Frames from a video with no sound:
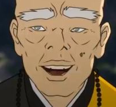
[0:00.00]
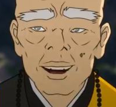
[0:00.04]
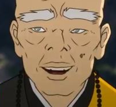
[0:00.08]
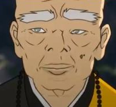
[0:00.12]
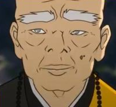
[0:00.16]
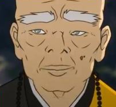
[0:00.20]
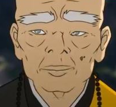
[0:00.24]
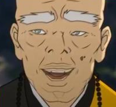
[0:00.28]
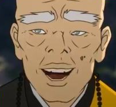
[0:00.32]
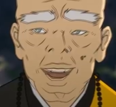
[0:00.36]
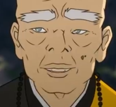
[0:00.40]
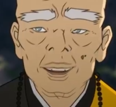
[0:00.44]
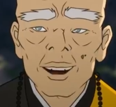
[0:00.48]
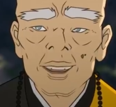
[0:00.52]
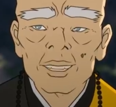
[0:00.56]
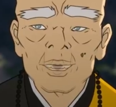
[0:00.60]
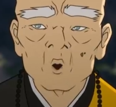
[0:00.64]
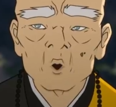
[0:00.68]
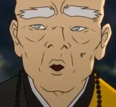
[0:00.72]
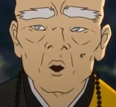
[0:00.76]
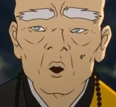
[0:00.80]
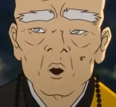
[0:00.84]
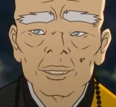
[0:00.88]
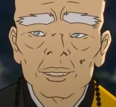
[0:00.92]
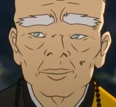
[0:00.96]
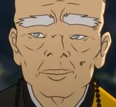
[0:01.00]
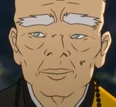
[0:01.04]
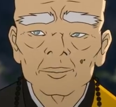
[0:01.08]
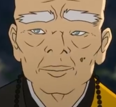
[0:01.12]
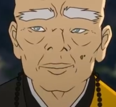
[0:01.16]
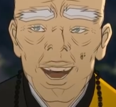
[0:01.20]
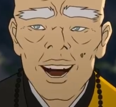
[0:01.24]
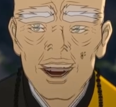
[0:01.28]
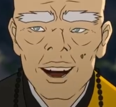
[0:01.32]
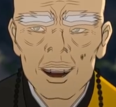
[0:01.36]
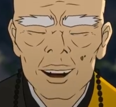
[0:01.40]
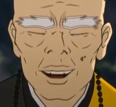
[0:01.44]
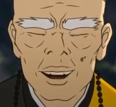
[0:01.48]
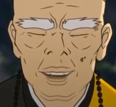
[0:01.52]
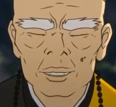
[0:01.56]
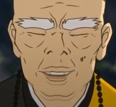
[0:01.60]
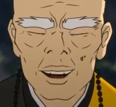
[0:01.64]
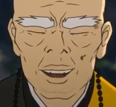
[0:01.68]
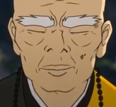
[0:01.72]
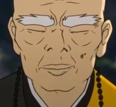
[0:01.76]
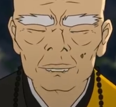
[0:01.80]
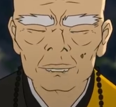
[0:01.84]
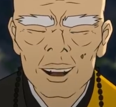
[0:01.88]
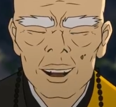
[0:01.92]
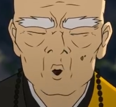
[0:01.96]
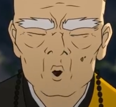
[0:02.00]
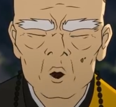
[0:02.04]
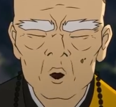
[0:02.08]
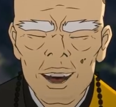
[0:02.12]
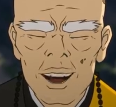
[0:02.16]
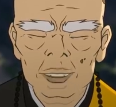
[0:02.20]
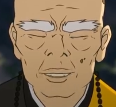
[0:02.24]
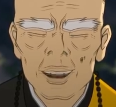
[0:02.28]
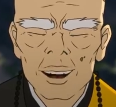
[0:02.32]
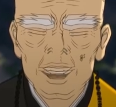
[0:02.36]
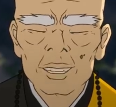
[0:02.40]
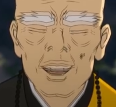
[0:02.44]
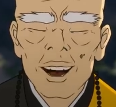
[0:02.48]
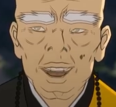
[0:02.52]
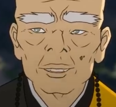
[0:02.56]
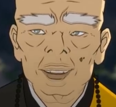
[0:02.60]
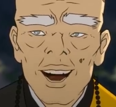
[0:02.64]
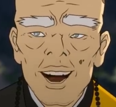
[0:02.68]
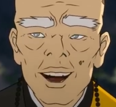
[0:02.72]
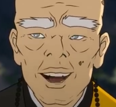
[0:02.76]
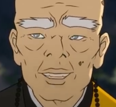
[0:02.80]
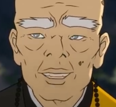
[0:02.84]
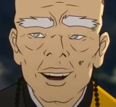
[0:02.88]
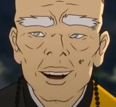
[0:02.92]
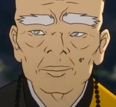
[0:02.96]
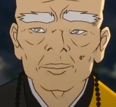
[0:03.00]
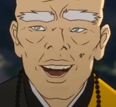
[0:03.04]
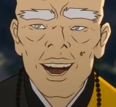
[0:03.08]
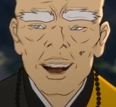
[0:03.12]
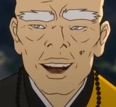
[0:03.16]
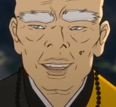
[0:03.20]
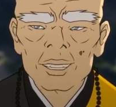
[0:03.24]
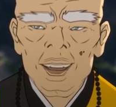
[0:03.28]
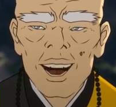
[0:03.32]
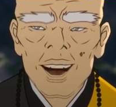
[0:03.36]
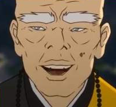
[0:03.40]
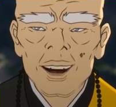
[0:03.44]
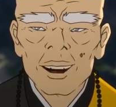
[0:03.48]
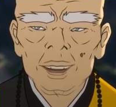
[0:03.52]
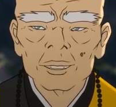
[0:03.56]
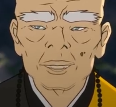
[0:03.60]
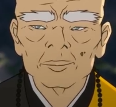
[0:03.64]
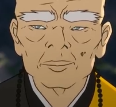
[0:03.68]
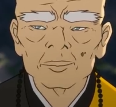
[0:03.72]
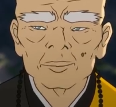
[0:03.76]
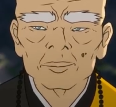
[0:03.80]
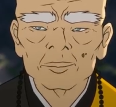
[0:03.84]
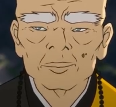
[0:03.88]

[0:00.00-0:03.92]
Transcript: in order for him to properly ascend to his respective afterlife,